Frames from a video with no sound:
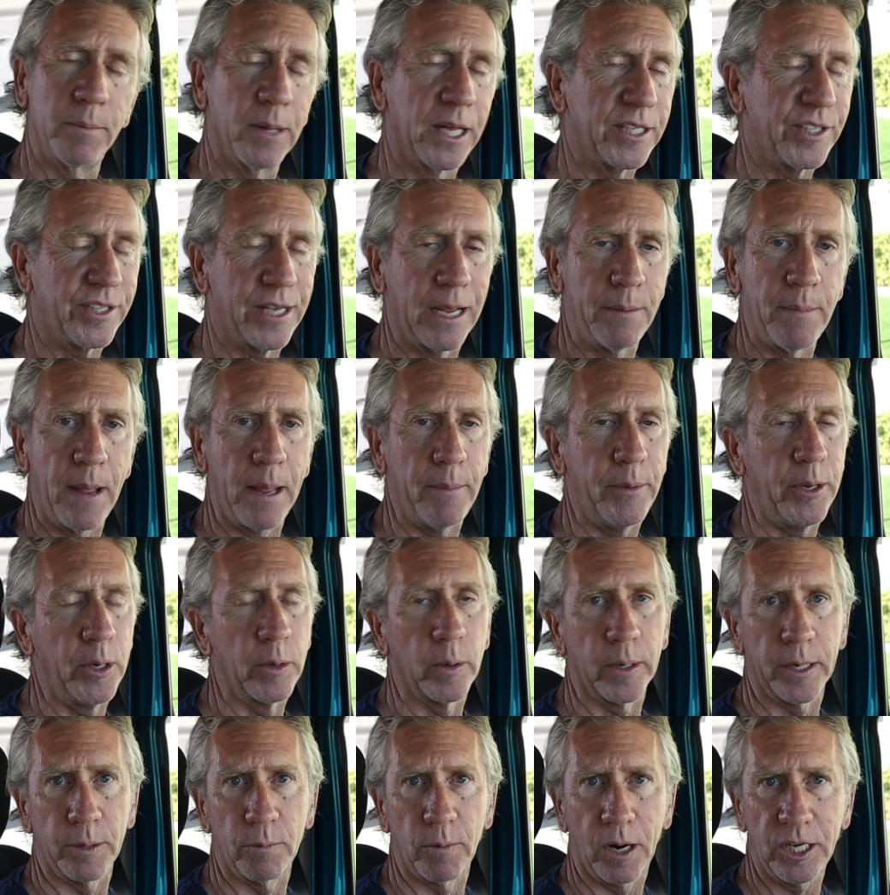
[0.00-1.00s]
let's say maybe
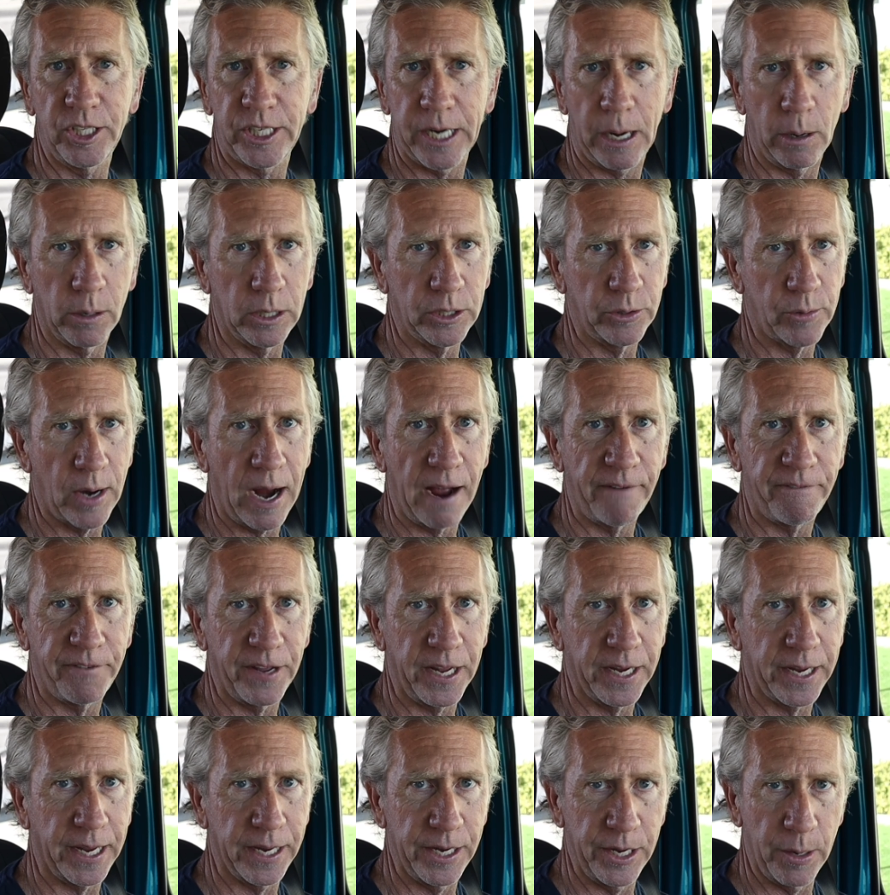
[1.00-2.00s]
you're in rush hour
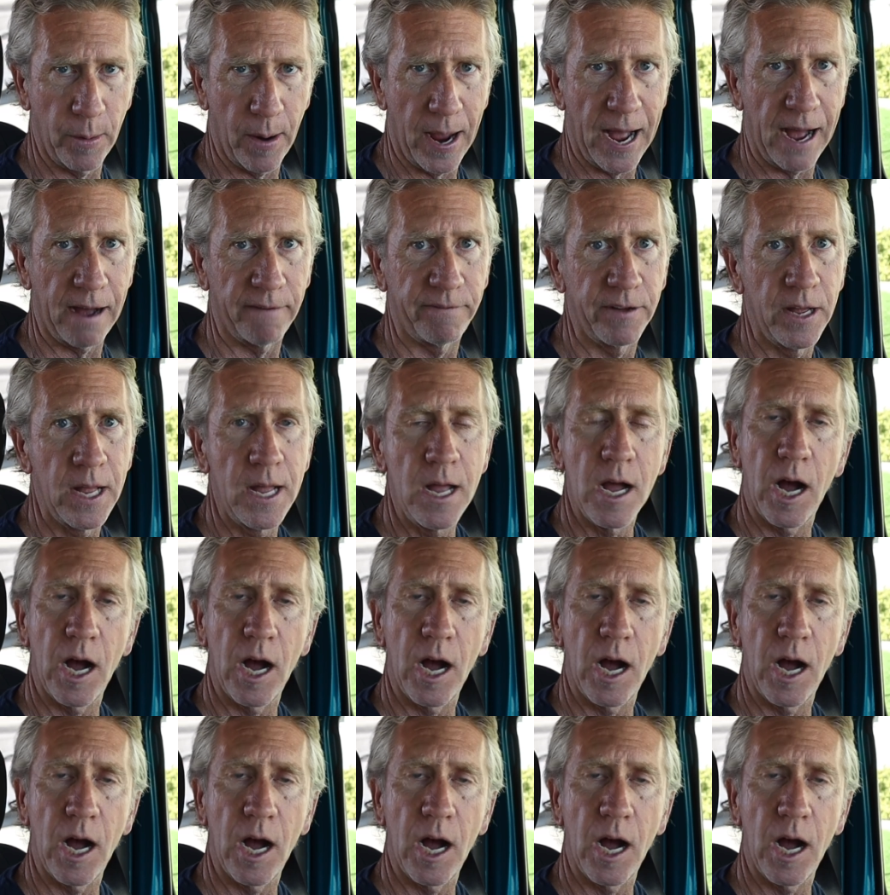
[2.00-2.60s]
traffic and you have